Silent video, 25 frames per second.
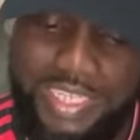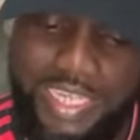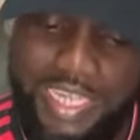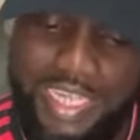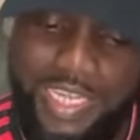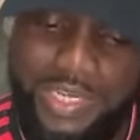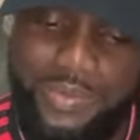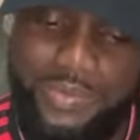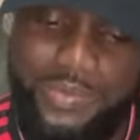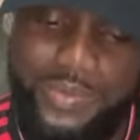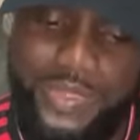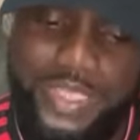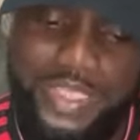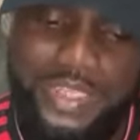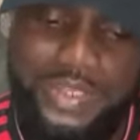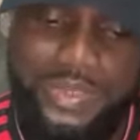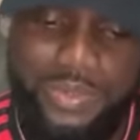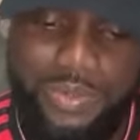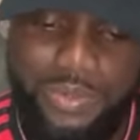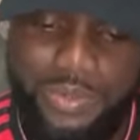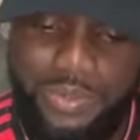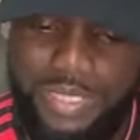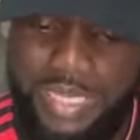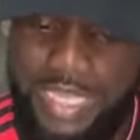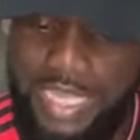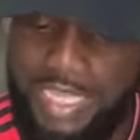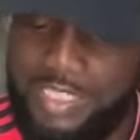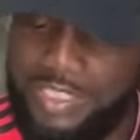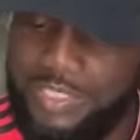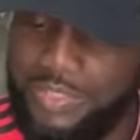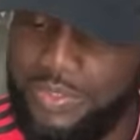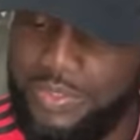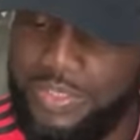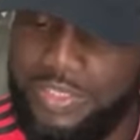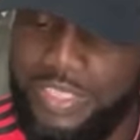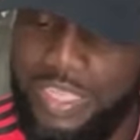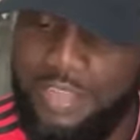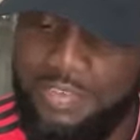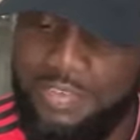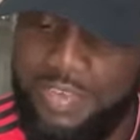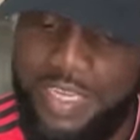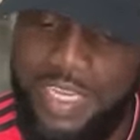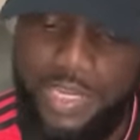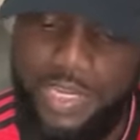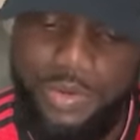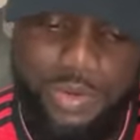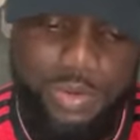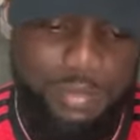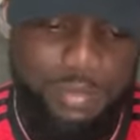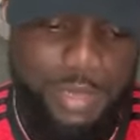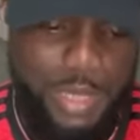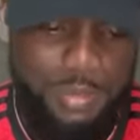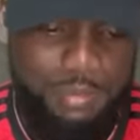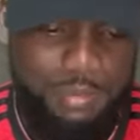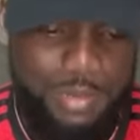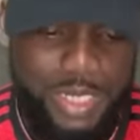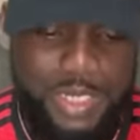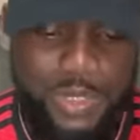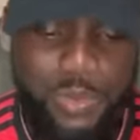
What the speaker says: And we know that you will definitely remember